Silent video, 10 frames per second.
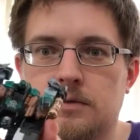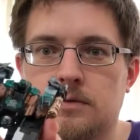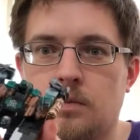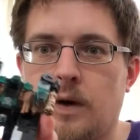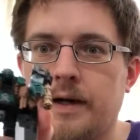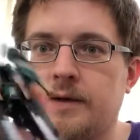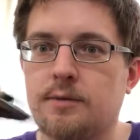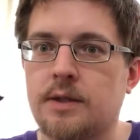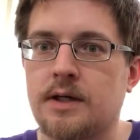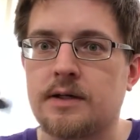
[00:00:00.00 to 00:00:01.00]
why
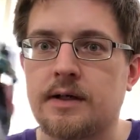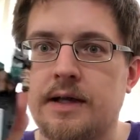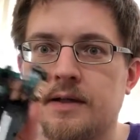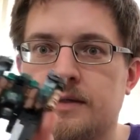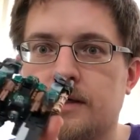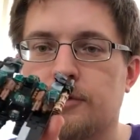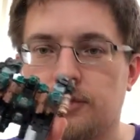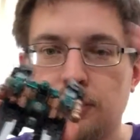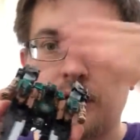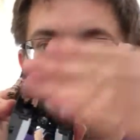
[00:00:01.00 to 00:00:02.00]
haven't we gotten anything
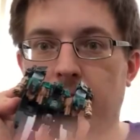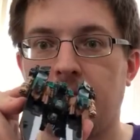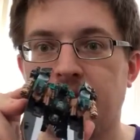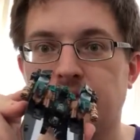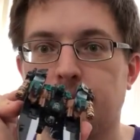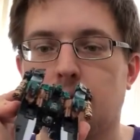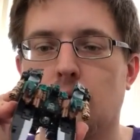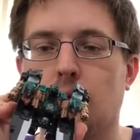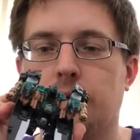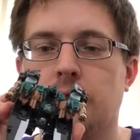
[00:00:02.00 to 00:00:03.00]
else using this
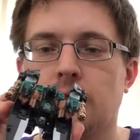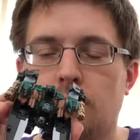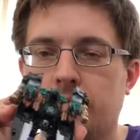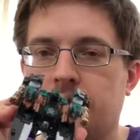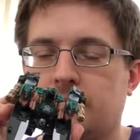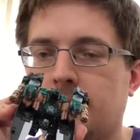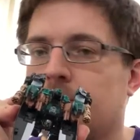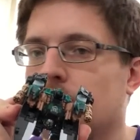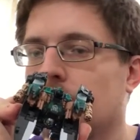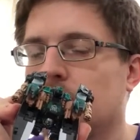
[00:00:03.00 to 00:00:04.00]
mold with some
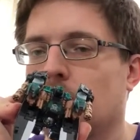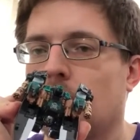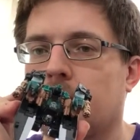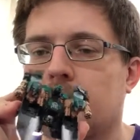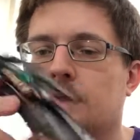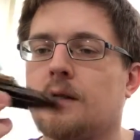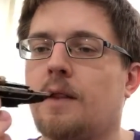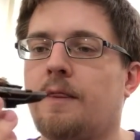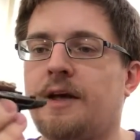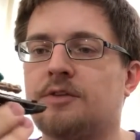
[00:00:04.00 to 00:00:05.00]
heavy retooling?
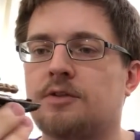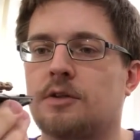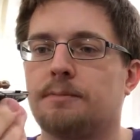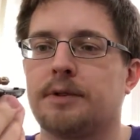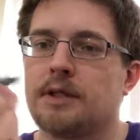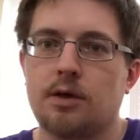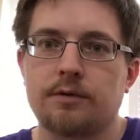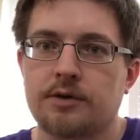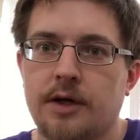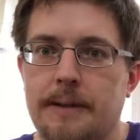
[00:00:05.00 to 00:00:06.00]
That's just a complete
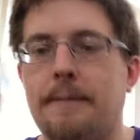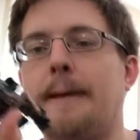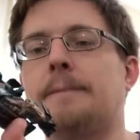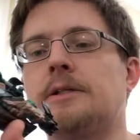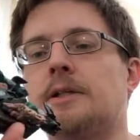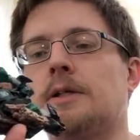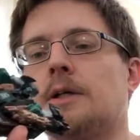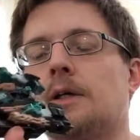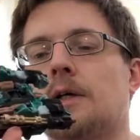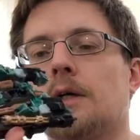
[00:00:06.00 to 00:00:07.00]
oversight, in my opinion.
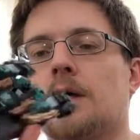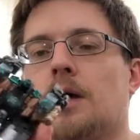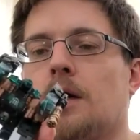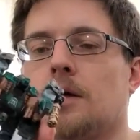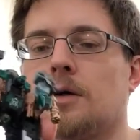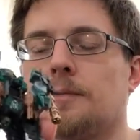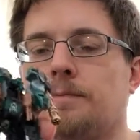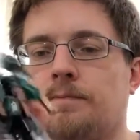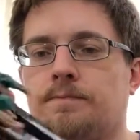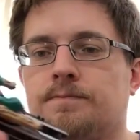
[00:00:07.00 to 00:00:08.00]

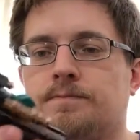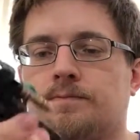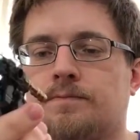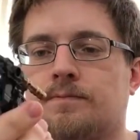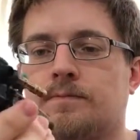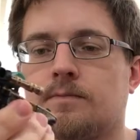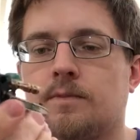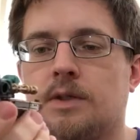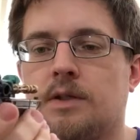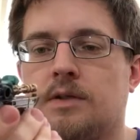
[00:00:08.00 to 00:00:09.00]
Um,
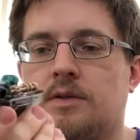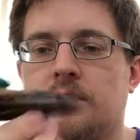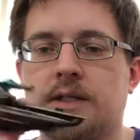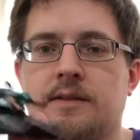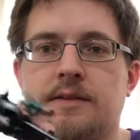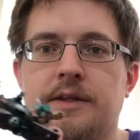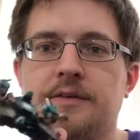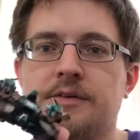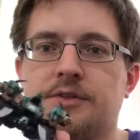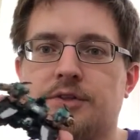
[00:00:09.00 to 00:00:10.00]
this
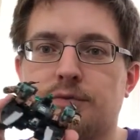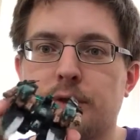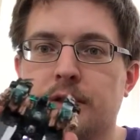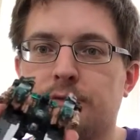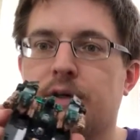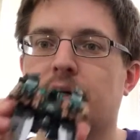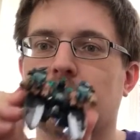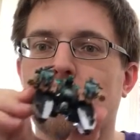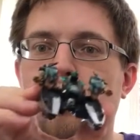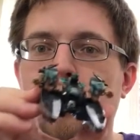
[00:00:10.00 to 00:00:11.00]
is just really
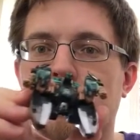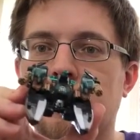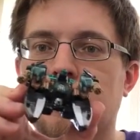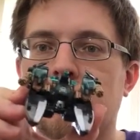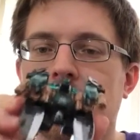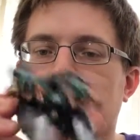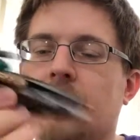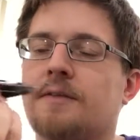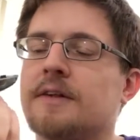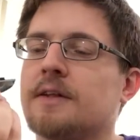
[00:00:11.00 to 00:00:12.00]
freaking cool looking.
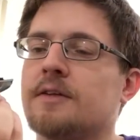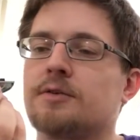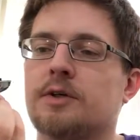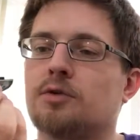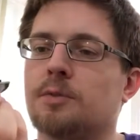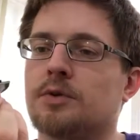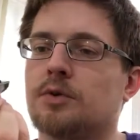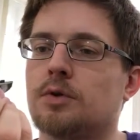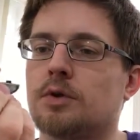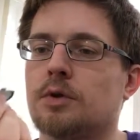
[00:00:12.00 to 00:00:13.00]
And the fact that this transforms
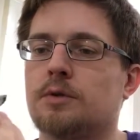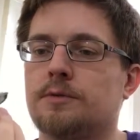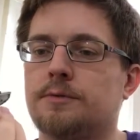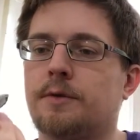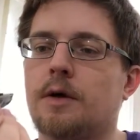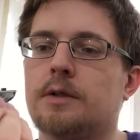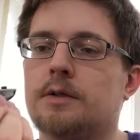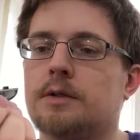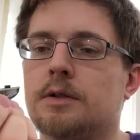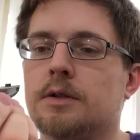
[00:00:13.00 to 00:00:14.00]
into a good,
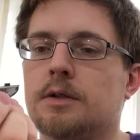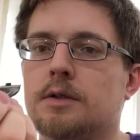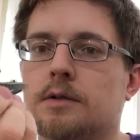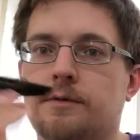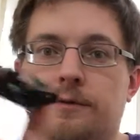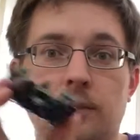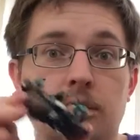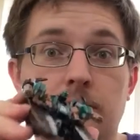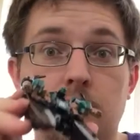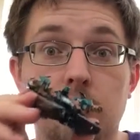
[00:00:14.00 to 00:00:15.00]
fun,
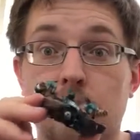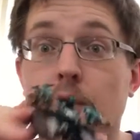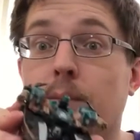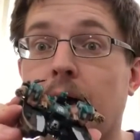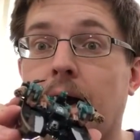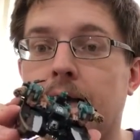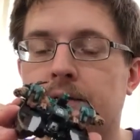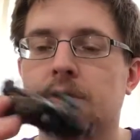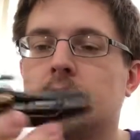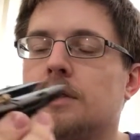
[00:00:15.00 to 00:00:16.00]
fiddleable robot,